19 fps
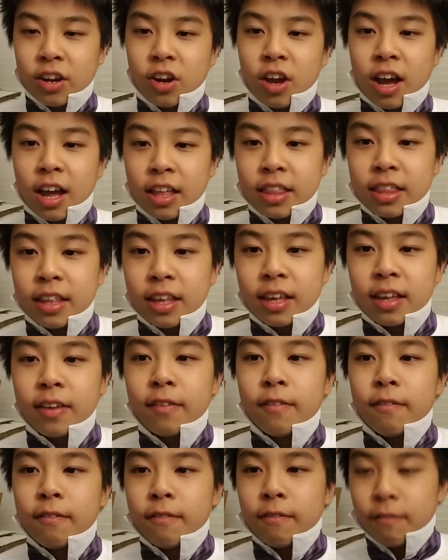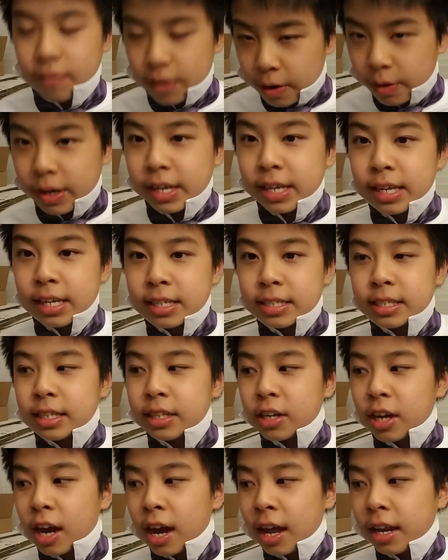knot. Very easy
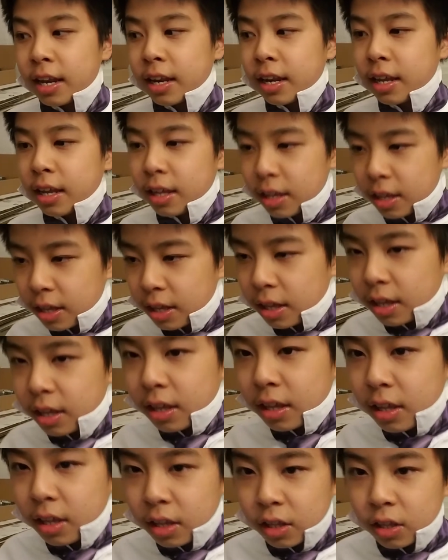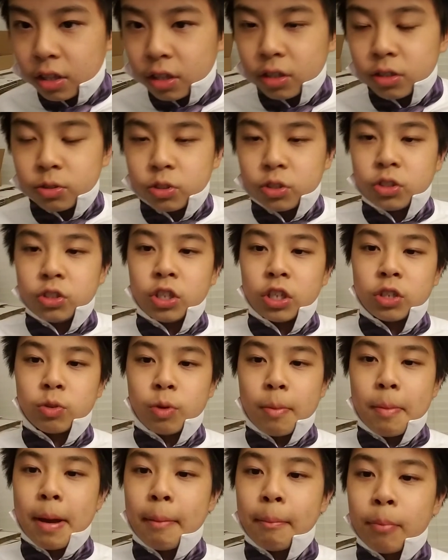knot. Just
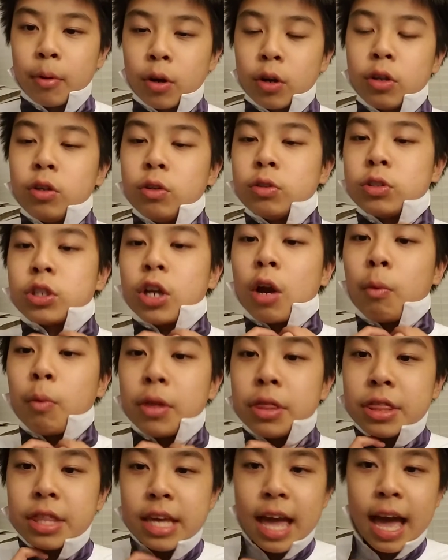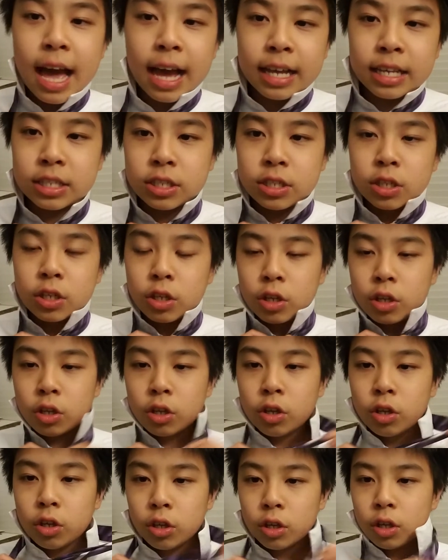remember, you start with the X,
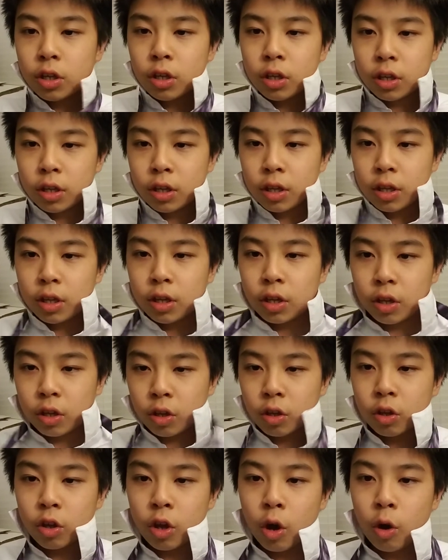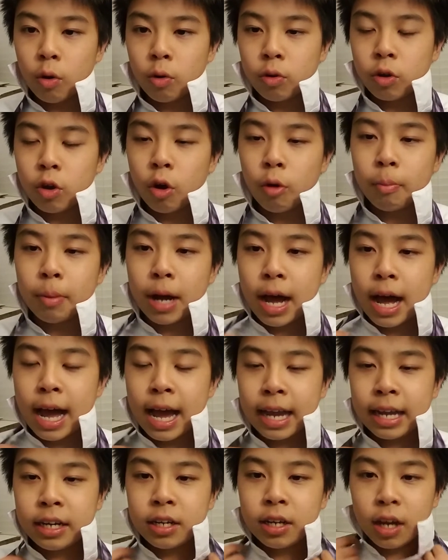go, go
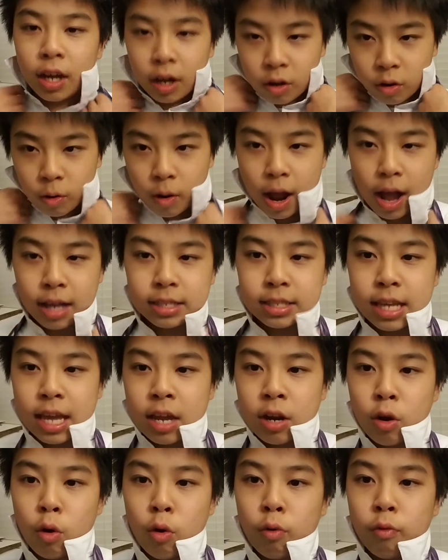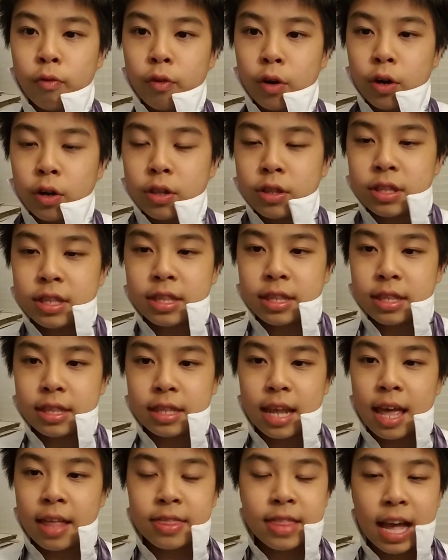behind, across, and over.
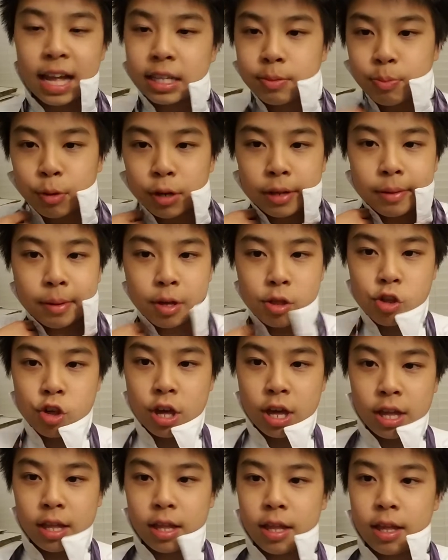And that's pretty much it.